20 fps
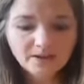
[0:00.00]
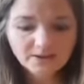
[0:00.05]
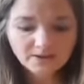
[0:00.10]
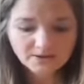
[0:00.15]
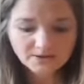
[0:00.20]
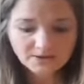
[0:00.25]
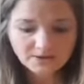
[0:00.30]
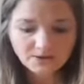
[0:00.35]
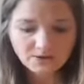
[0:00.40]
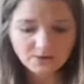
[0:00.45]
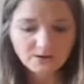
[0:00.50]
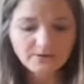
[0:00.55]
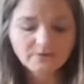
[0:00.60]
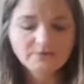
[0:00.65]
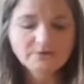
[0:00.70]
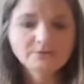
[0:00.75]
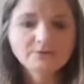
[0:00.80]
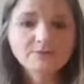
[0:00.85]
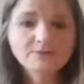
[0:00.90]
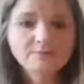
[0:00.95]
So in
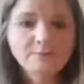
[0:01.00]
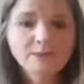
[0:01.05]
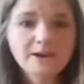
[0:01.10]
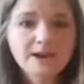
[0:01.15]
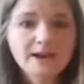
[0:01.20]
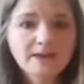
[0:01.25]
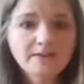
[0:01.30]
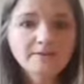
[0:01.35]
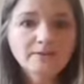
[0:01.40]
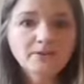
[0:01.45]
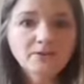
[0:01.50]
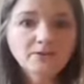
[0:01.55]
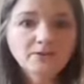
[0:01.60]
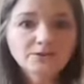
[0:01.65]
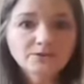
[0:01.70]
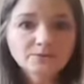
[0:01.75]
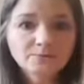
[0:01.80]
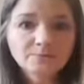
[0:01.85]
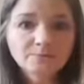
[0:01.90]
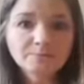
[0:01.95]
front of me I've got
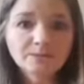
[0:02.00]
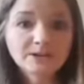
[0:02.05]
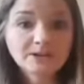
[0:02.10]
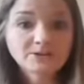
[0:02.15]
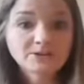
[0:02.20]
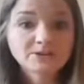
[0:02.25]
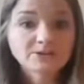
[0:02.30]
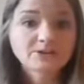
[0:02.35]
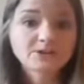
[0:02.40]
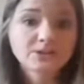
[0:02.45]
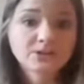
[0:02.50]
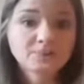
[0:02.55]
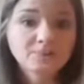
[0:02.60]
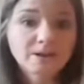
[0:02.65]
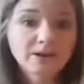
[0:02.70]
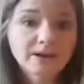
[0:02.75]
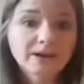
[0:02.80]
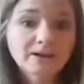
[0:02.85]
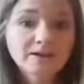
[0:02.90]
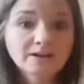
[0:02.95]
some pictures that you
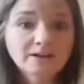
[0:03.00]
may